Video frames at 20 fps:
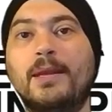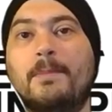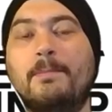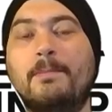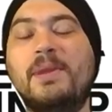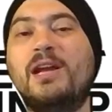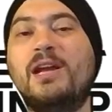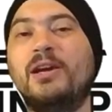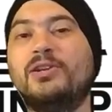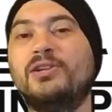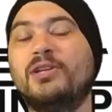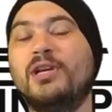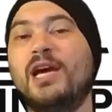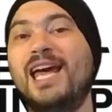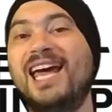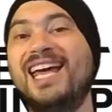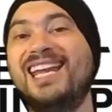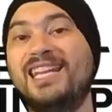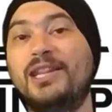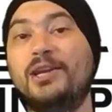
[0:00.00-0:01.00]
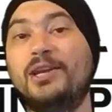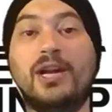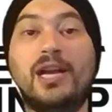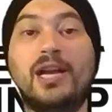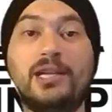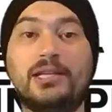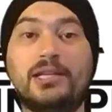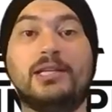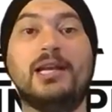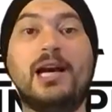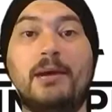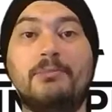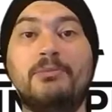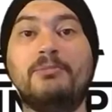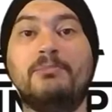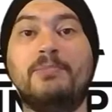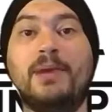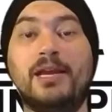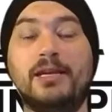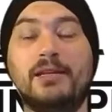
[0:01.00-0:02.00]
and there is a
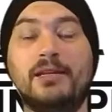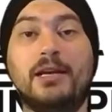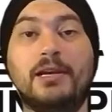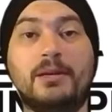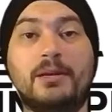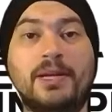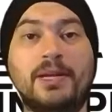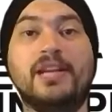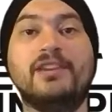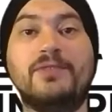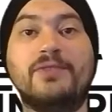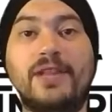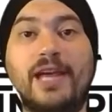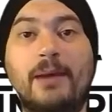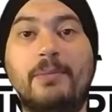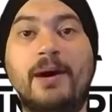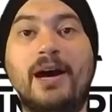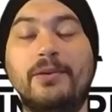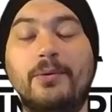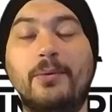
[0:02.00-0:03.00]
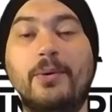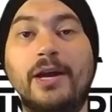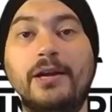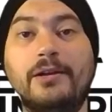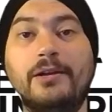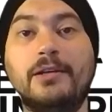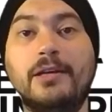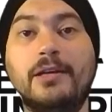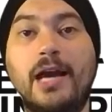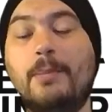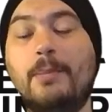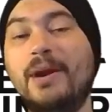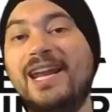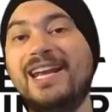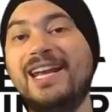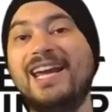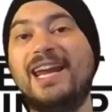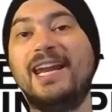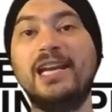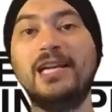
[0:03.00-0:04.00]
time and place for that, by the way. I'm going to
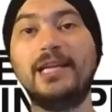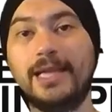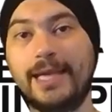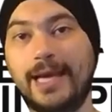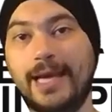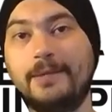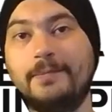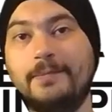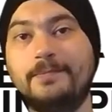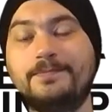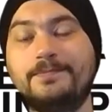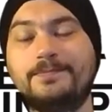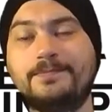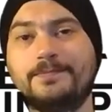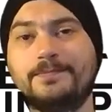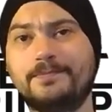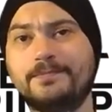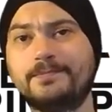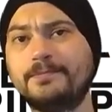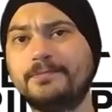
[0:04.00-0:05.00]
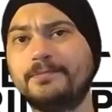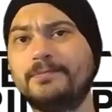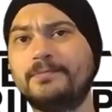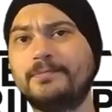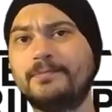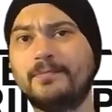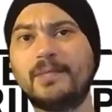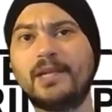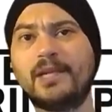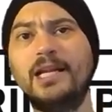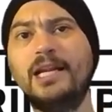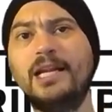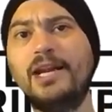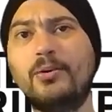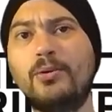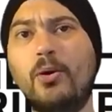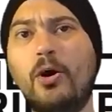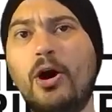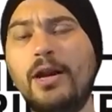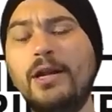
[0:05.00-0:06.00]
get into that
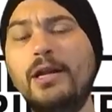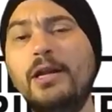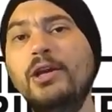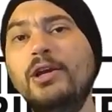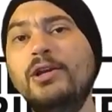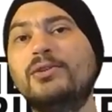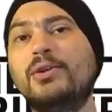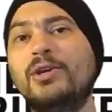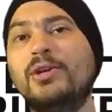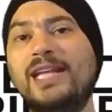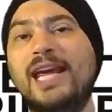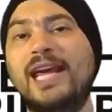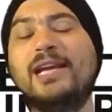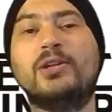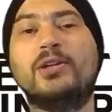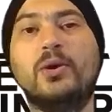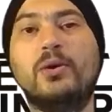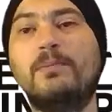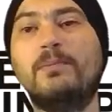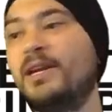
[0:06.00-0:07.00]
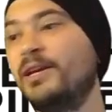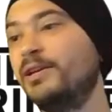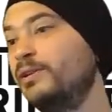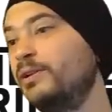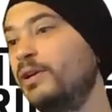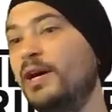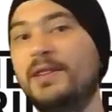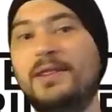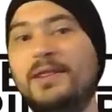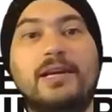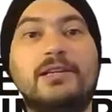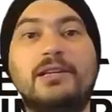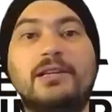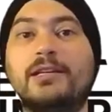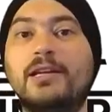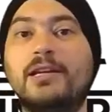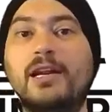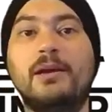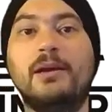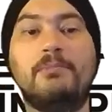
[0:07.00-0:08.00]
later on. So stay tuned, because this
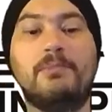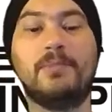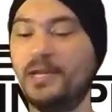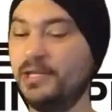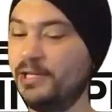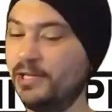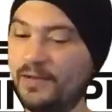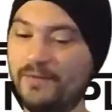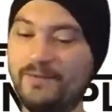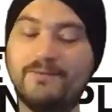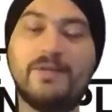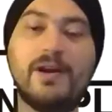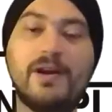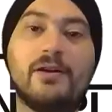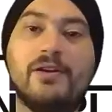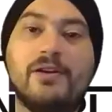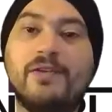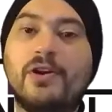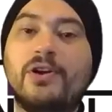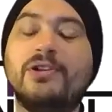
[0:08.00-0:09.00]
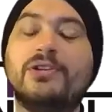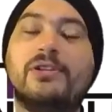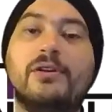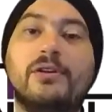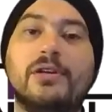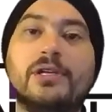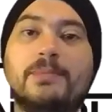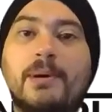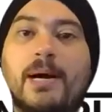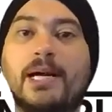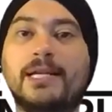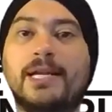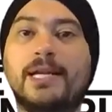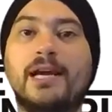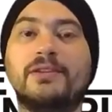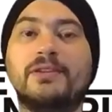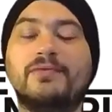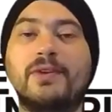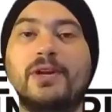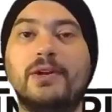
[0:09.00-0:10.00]
is a very, very serious
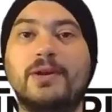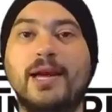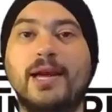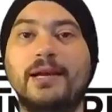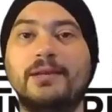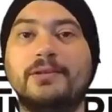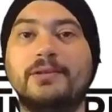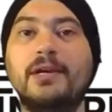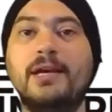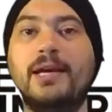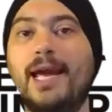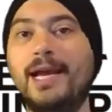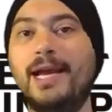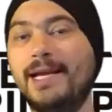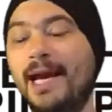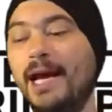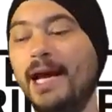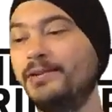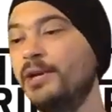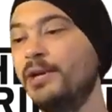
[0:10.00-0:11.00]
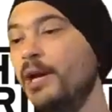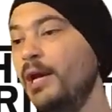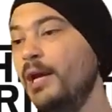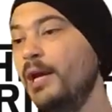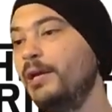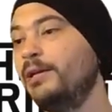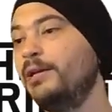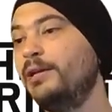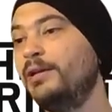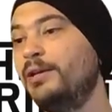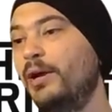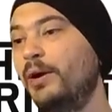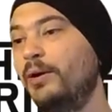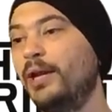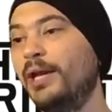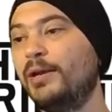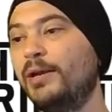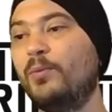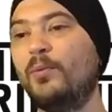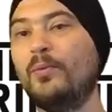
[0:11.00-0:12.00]
podcast for you guys and gals.
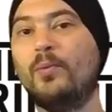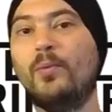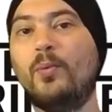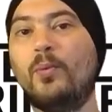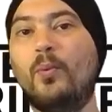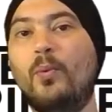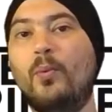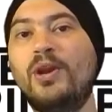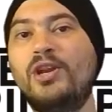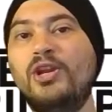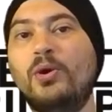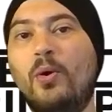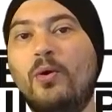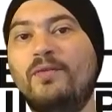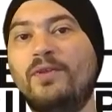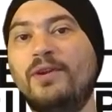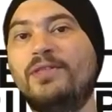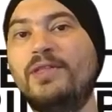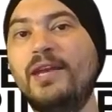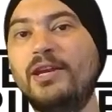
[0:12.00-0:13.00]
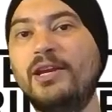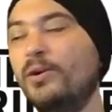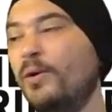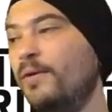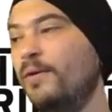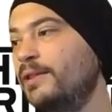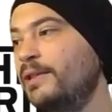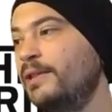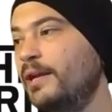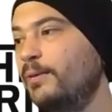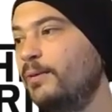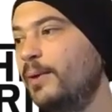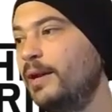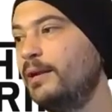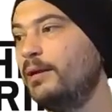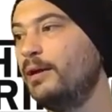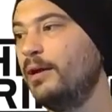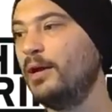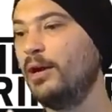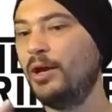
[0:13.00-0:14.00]
Like when you overthink
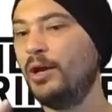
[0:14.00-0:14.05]
when